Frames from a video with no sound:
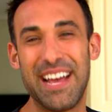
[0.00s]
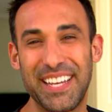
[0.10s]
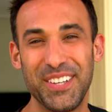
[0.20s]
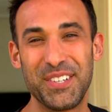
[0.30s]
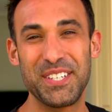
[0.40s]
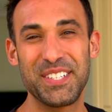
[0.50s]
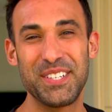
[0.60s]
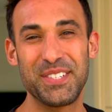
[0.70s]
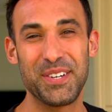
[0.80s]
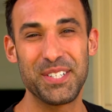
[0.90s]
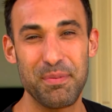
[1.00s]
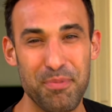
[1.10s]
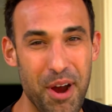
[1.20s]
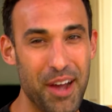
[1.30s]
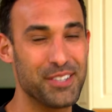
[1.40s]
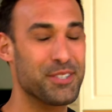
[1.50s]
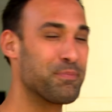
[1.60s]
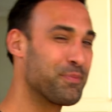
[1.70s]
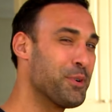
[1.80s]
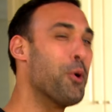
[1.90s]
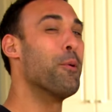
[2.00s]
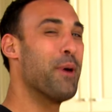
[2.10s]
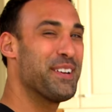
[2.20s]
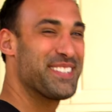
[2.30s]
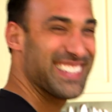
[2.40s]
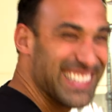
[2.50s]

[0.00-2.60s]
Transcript: make it look just as good as the pros, almost.